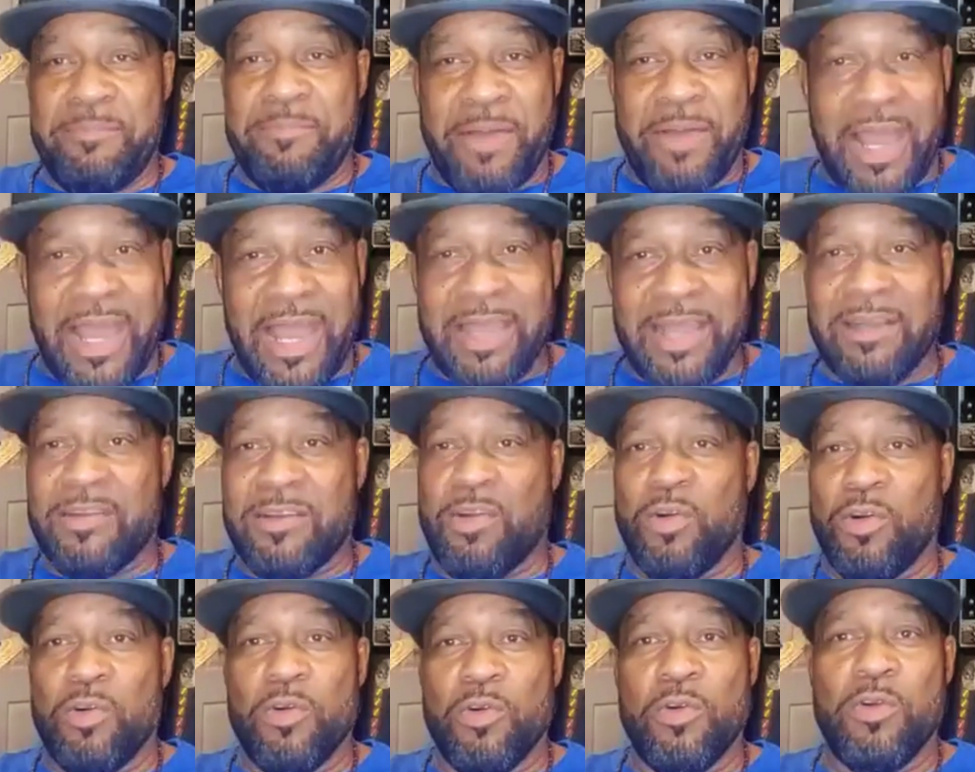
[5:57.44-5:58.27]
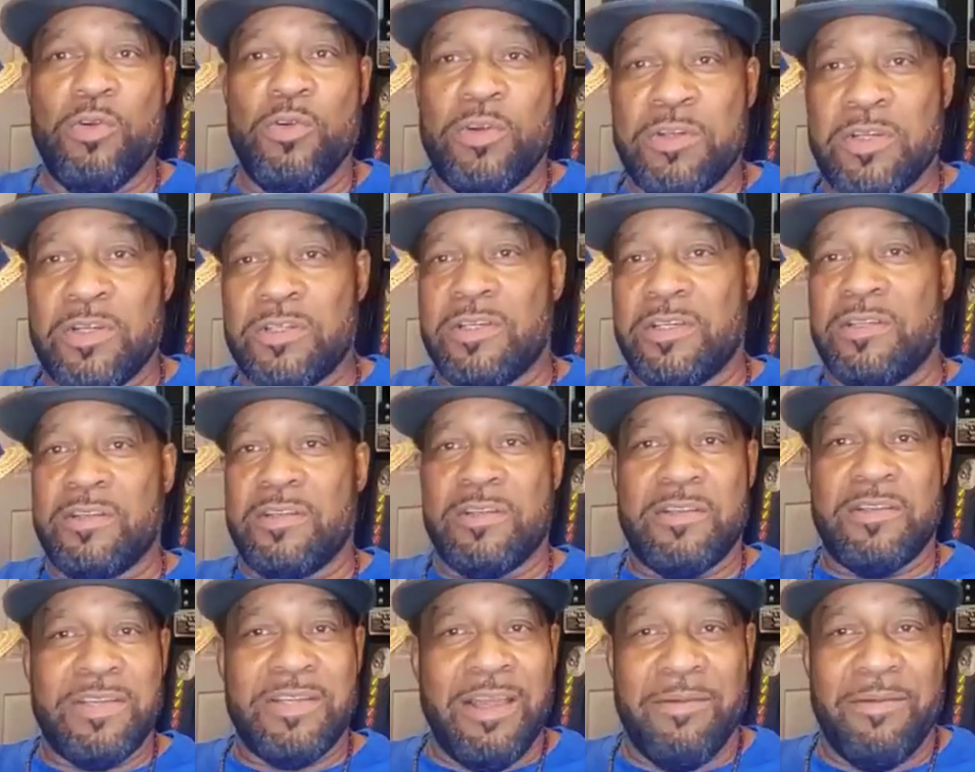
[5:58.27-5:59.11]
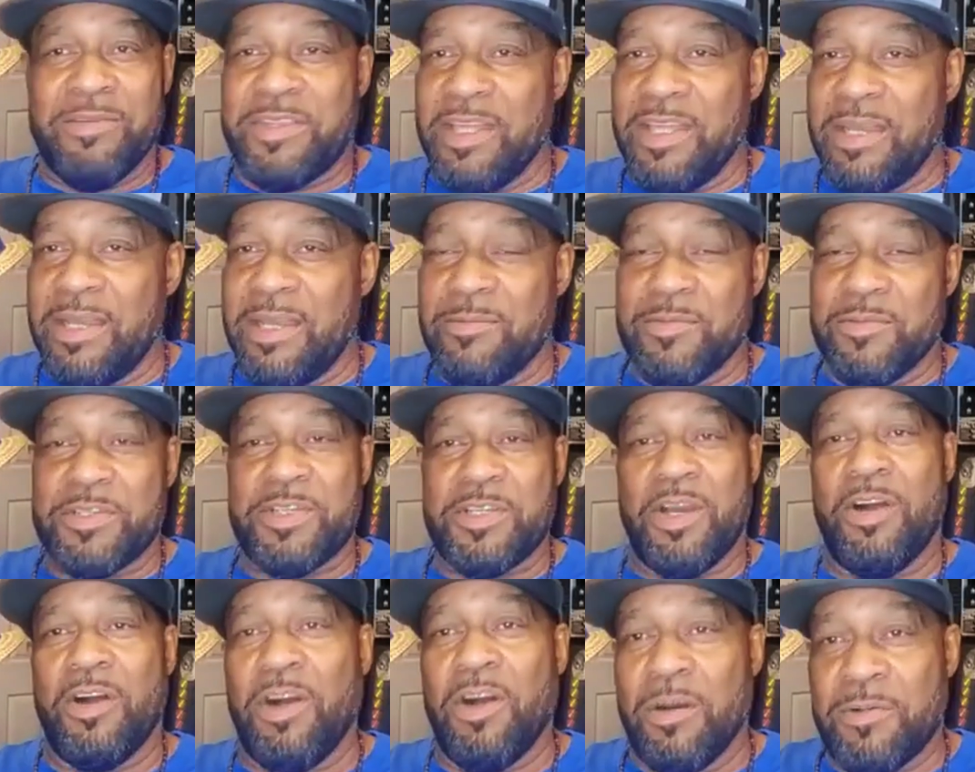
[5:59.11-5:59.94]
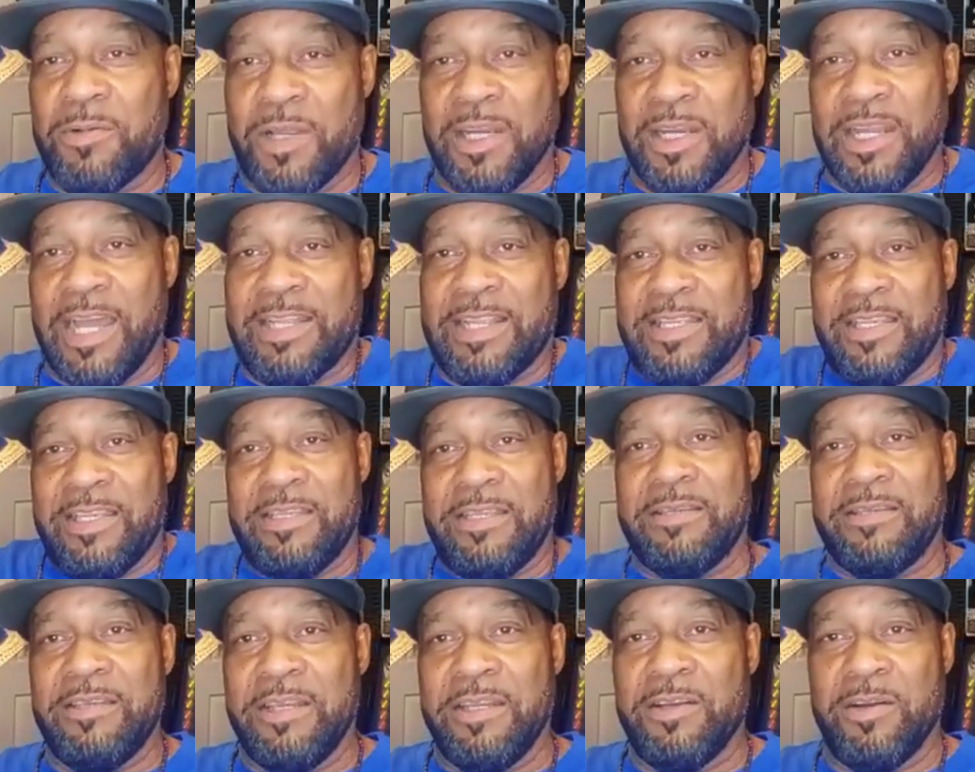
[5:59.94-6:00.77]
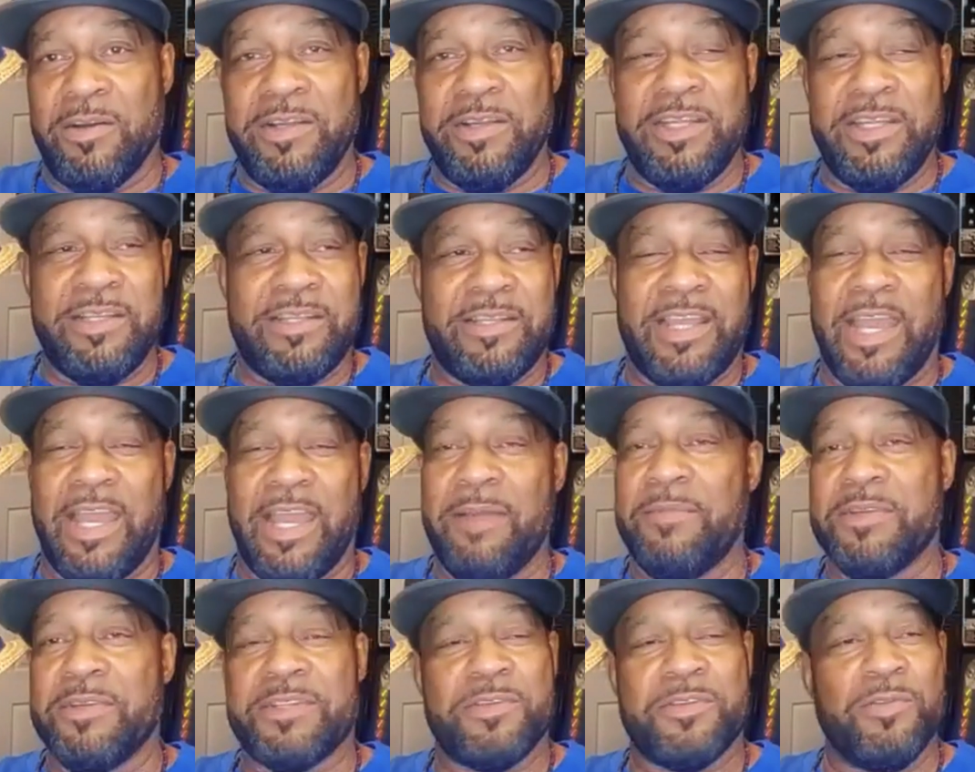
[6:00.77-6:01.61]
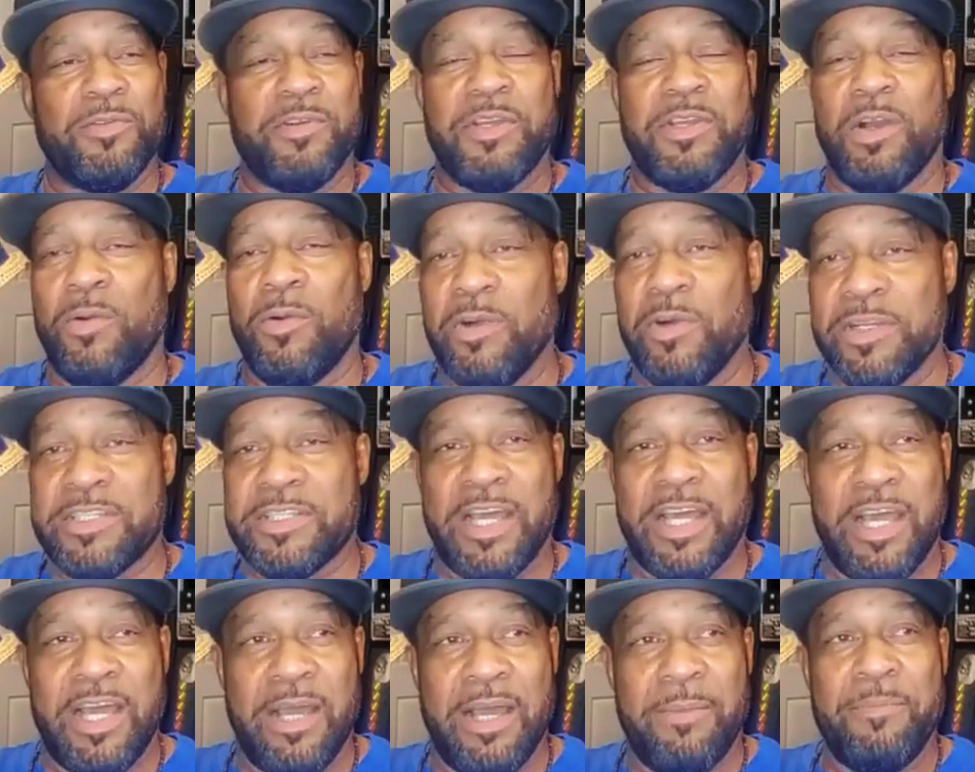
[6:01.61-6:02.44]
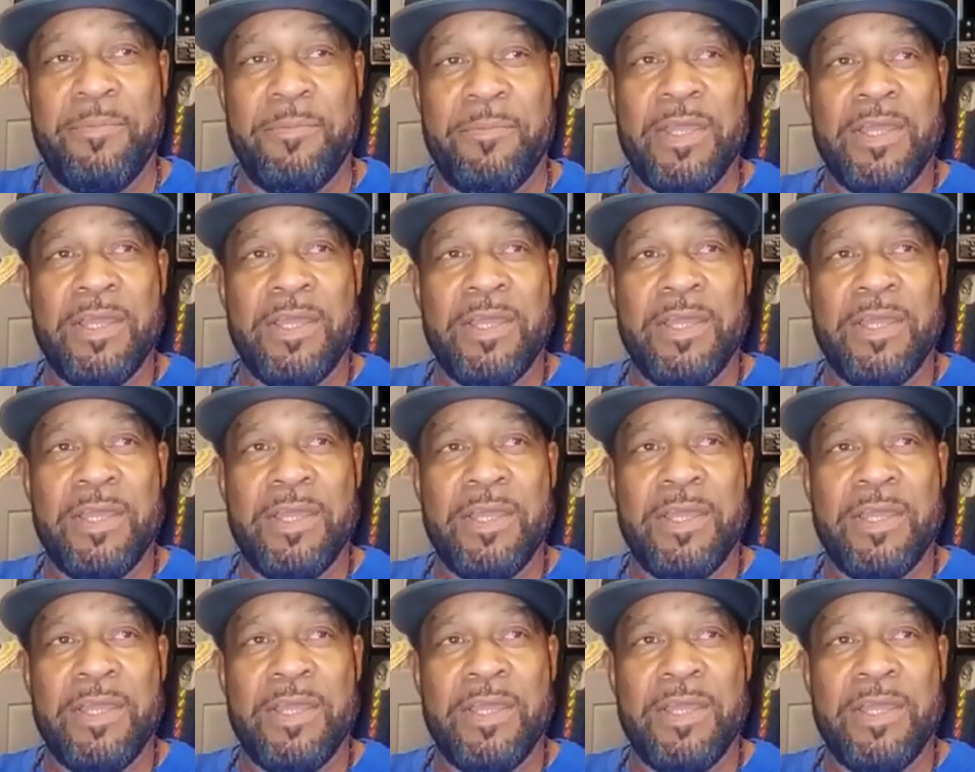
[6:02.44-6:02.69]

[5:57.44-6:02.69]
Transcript: back, cool. Everything was calm, collected. He came in the studio one time